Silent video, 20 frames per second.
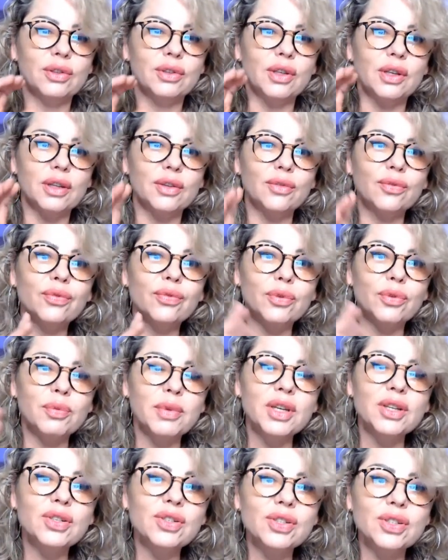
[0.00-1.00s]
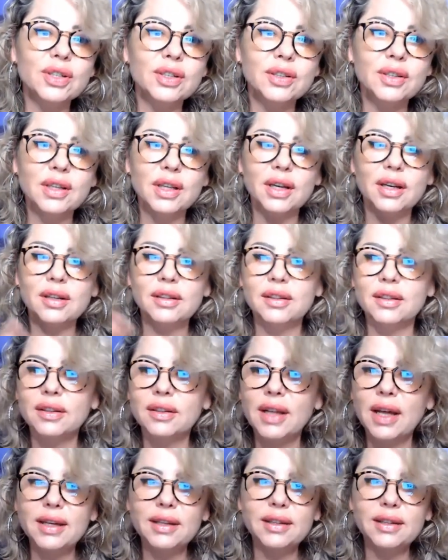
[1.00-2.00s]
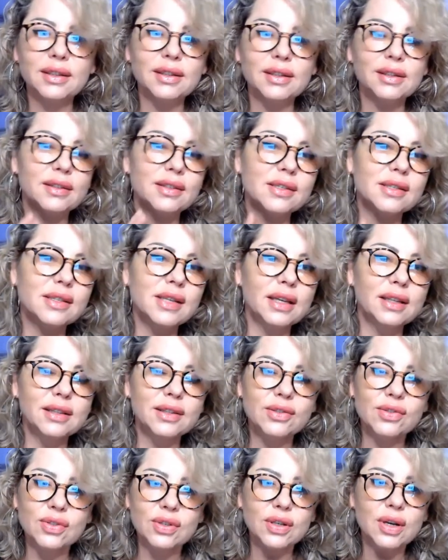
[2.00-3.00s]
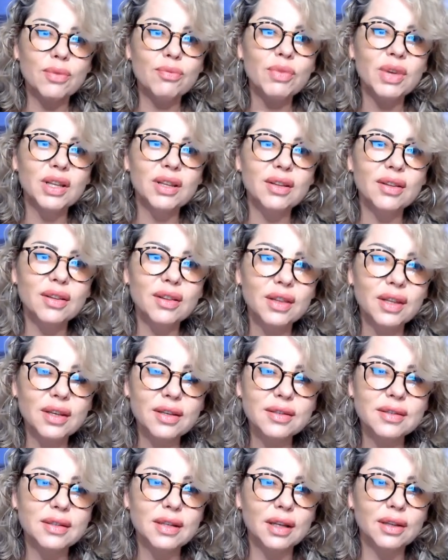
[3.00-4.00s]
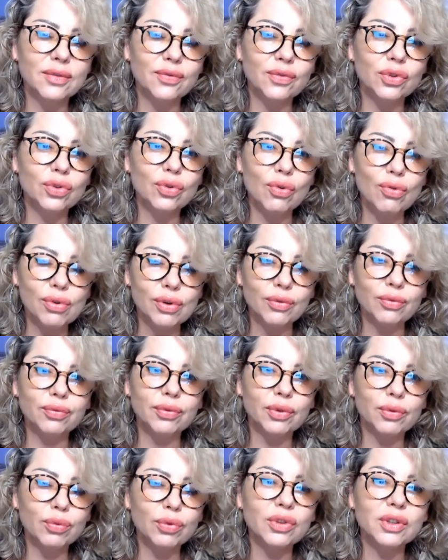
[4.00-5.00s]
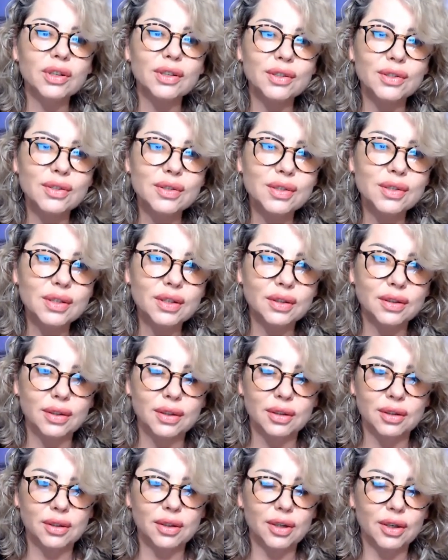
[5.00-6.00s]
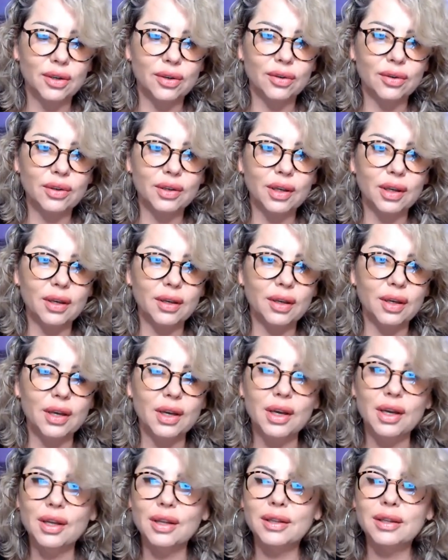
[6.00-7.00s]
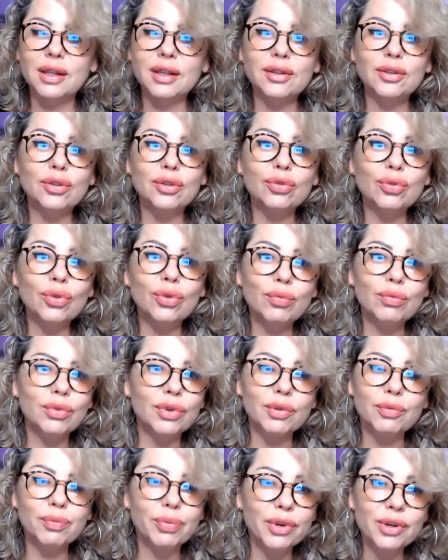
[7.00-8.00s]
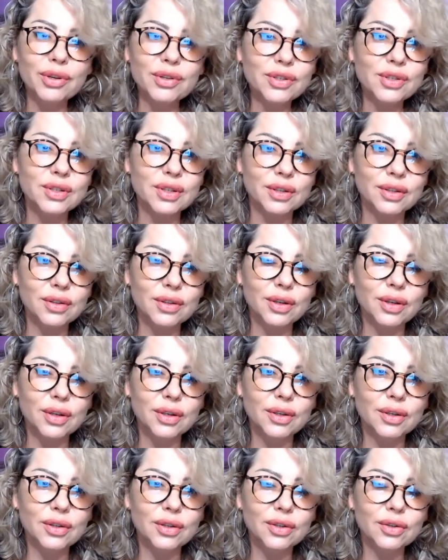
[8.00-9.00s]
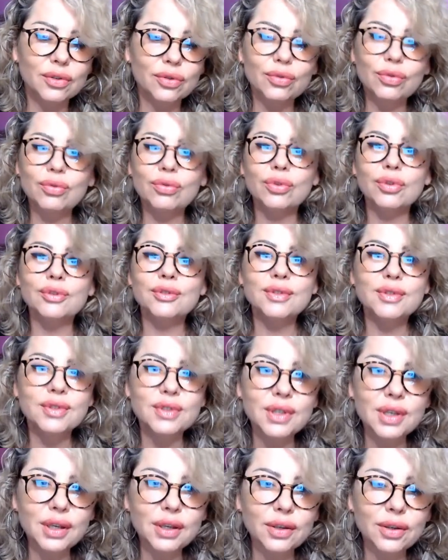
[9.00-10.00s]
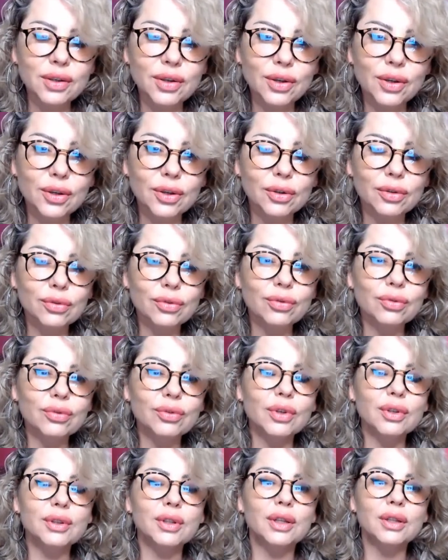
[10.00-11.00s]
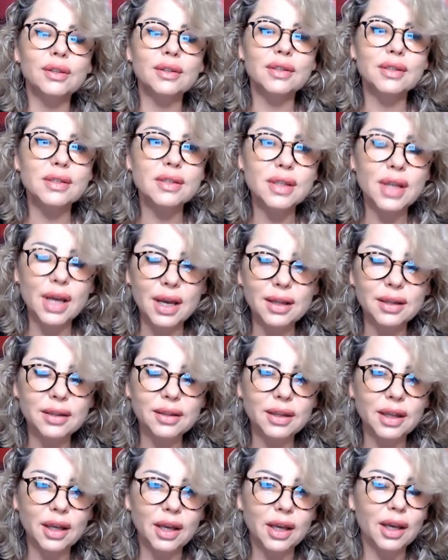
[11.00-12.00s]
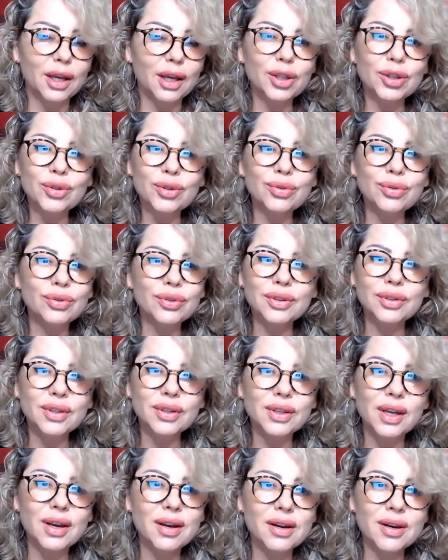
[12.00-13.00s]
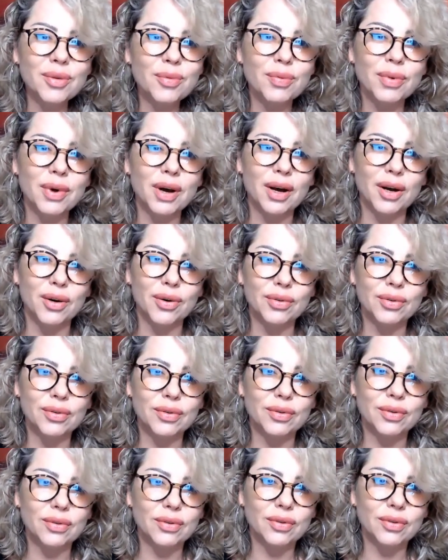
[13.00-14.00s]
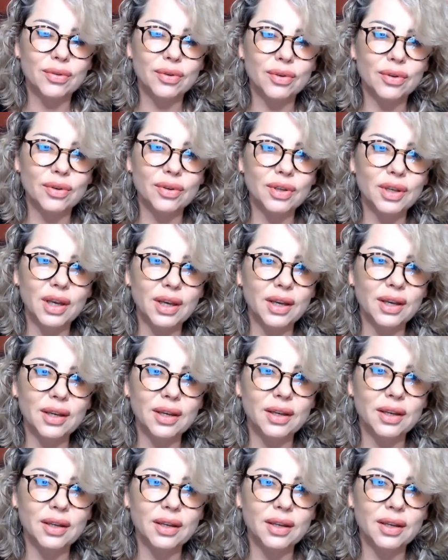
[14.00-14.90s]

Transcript: information there, the lighting, the settings. There are many things that photographer will consider. Okay, that the normal person do not see, do not understand, and do not care about. Okay?